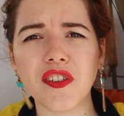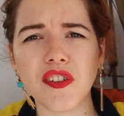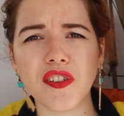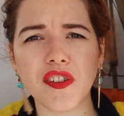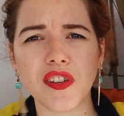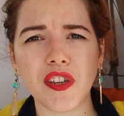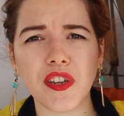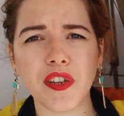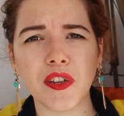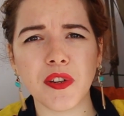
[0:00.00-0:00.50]
to
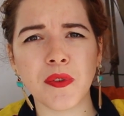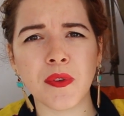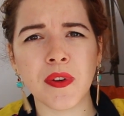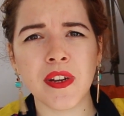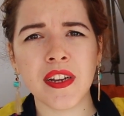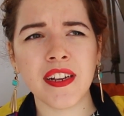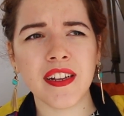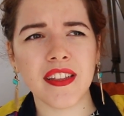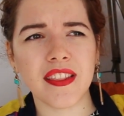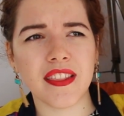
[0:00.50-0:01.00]

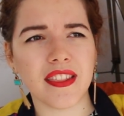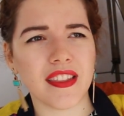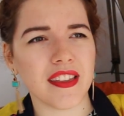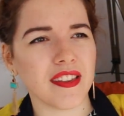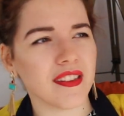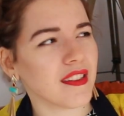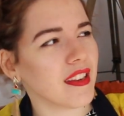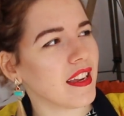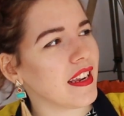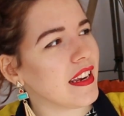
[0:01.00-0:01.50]
do
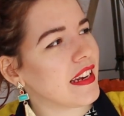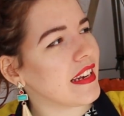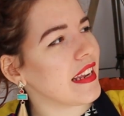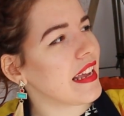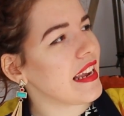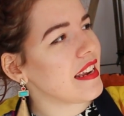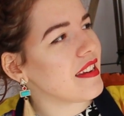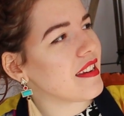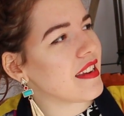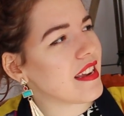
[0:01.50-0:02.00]
this like
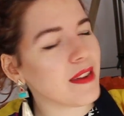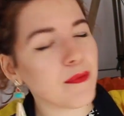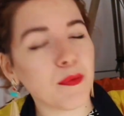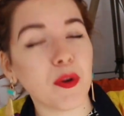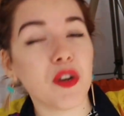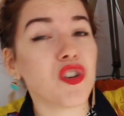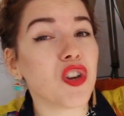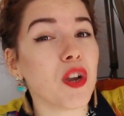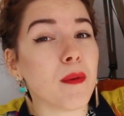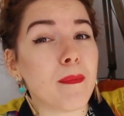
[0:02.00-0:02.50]
lady,
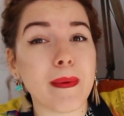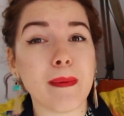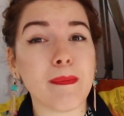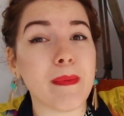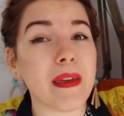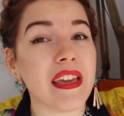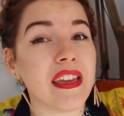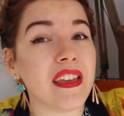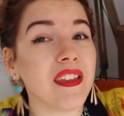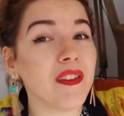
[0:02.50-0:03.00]
which could be
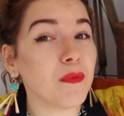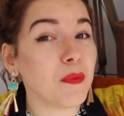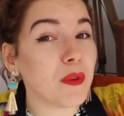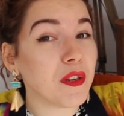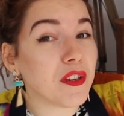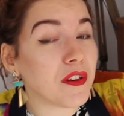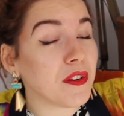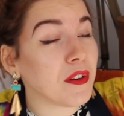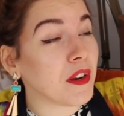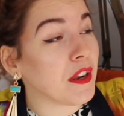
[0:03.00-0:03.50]
me,
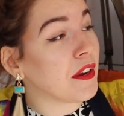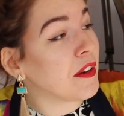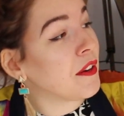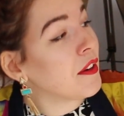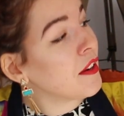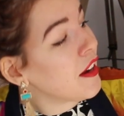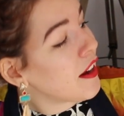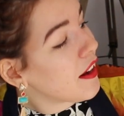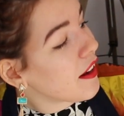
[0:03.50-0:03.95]
we don't know,